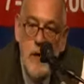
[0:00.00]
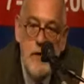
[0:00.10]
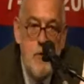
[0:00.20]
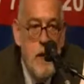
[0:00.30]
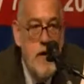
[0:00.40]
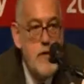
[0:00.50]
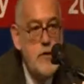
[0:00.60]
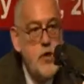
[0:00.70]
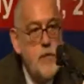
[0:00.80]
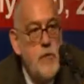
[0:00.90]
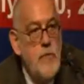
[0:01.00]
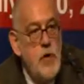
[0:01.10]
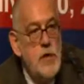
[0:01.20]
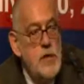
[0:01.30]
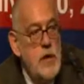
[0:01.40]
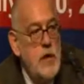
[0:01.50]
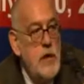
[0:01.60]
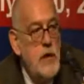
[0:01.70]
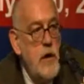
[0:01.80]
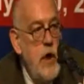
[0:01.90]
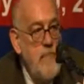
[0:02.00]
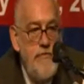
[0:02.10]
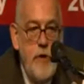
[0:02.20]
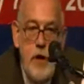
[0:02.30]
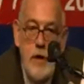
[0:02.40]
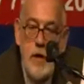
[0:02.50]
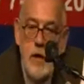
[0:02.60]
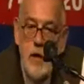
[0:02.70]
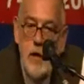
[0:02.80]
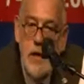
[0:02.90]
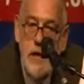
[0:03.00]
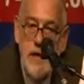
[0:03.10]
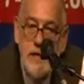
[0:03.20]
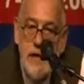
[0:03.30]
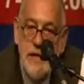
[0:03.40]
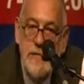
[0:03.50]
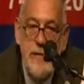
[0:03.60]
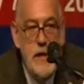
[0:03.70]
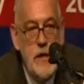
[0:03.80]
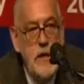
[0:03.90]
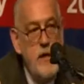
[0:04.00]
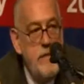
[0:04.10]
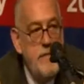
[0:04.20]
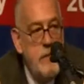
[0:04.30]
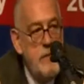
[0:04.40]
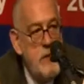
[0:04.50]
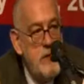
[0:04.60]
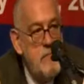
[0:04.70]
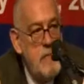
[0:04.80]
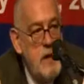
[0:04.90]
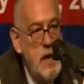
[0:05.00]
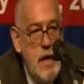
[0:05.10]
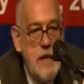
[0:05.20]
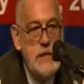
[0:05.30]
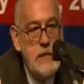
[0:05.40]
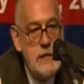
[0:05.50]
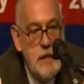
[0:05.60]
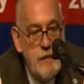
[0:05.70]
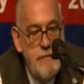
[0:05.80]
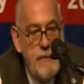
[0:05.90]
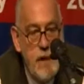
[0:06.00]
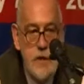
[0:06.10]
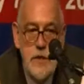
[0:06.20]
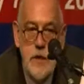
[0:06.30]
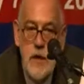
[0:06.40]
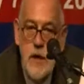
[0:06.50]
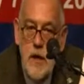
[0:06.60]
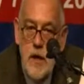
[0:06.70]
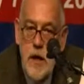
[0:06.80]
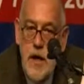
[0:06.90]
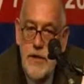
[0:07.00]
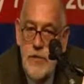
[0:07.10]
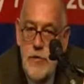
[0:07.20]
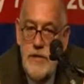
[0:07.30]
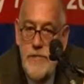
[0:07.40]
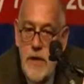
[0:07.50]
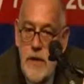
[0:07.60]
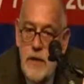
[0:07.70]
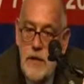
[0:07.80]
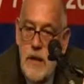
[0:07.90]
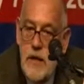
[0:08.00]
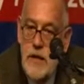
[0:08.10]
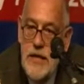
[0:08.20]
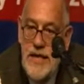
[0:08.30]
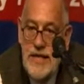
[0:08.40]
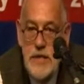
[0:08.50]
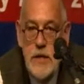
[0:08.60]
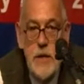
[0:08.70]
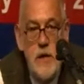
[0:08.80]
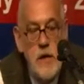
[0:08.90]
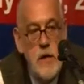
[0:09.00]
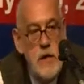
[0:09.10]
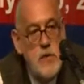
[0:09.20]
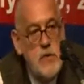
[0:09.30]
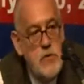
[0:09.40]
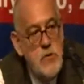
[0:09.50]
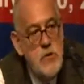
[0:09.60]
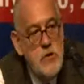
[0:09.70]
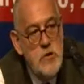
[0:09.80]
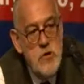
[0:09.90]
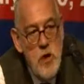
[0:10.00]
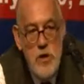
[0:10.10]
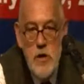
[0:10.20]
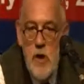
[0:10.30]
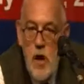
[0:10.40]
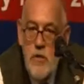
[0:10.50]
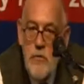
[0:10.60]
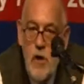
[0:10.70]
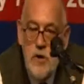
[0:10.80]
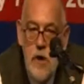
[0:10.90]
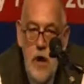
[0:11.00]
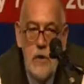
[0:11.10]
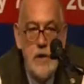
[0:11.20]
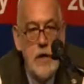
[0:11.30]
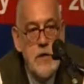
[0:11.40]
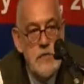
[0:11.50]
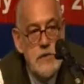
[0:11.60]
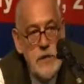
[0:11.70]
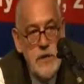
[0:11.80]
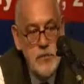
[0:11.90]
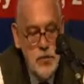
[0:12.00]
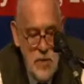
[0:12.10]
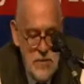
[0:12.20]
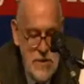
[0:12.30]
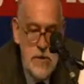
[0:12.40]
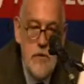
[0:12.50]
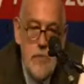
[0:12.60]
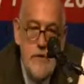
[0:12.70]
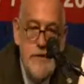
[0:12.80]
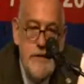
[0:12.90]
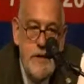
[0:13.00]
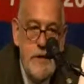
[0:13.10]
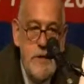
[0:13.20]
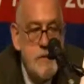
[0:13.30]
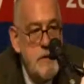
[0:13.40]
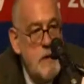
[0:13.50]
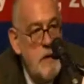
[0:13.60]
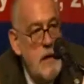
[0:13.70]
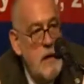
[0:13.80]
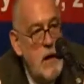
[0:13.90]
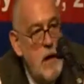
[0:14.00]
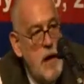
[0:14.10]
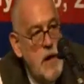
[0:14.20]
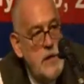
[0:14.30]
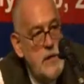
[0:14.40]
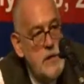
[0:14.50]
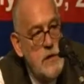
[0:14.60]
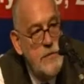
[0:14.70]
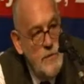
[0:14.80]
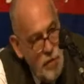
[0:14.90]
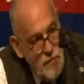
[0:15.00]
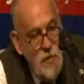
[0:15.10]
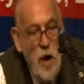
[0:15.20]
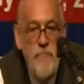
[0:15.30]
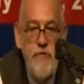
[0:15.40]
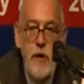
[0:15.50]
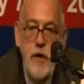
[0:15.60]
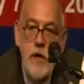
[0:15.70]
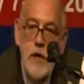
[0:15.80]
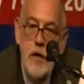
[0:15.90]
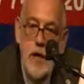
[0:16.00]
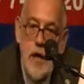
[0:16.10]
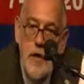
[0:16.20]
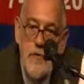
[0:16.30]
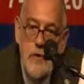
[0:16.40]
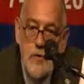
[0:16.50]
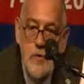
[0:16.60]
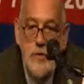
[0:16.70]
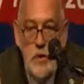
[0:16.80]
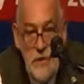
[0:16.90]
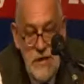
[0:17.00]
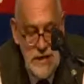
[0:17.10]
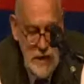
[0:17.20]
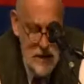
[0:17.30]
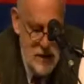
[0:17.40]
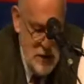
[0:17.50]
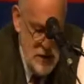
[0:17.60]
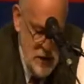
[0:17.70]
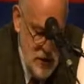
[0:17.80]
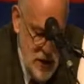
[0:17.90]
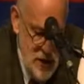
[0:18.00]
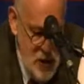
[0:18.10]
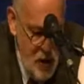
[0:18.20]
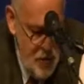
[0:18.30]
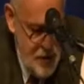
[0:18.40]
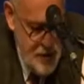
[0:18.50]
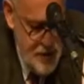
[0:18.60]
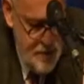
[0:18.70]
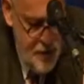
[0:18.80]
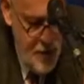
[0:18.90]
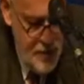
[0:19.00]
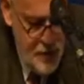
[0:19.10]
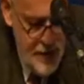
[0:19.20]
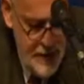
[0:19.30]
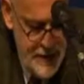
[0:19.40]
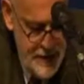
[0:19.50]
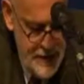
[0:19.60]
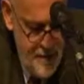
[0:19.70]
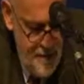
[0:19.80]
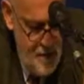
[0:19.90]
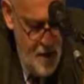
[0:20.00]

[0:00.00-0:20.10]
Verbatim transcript: By the way, the German word Opfer is as well victim as sacrifice. And so it's very uh, easy to turn it all down and to say the Germans were the victims and or the Opfer and the Jews or the Israelis are now the perpetrators.